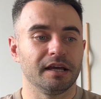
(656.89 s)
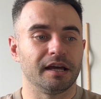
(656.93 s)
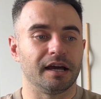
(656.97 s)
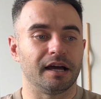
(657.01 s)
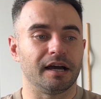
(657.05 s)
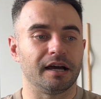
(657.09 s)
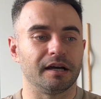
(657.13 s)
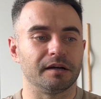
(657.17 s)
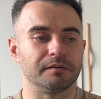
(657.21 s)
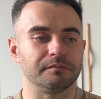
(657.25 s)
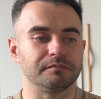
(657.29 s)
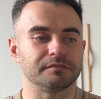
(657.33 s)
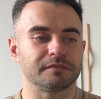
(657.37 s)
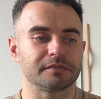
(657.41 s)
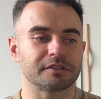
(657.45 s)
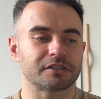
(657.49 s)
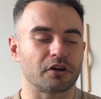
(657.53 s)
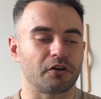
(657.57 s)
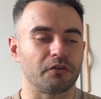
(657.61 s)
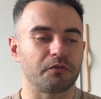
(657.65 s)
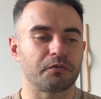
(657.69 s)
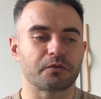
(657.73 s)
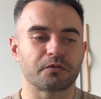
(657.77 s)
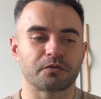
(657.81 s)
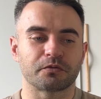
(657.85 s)

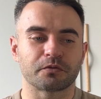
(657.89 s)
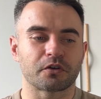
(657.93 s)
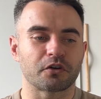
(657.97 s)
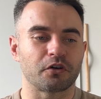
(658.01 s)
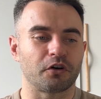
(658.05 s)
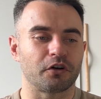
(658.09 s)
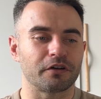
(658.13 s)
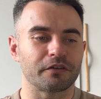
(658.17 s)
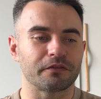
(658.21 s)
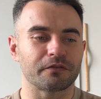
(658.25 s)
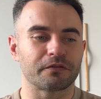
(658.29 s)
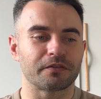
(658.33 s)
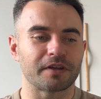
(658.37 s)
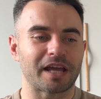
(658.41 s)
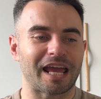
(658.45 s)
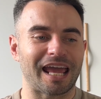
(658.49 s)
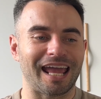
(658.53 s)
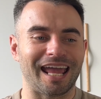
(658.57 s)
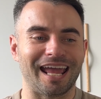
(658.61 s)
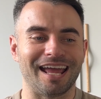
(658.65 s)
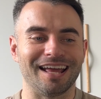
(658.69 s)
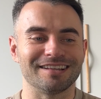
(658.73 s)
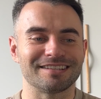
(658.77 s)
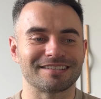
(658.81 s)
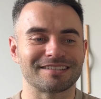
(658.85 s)
So I've kind of
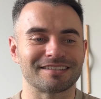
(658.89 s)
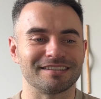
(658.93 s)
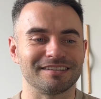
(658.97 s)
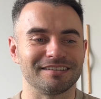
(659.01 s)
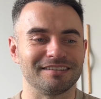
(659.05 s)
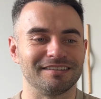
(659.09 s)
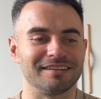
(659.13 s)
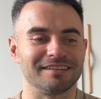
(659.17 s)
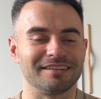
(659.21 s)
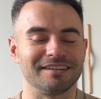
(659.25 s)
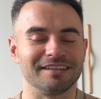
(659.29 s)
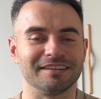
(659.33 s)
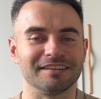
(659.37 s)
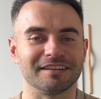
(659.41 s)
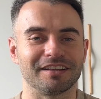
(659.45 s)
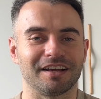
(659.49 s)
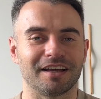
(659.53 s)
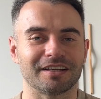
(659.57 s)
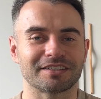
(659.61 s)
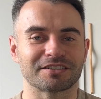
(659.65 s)
answered the last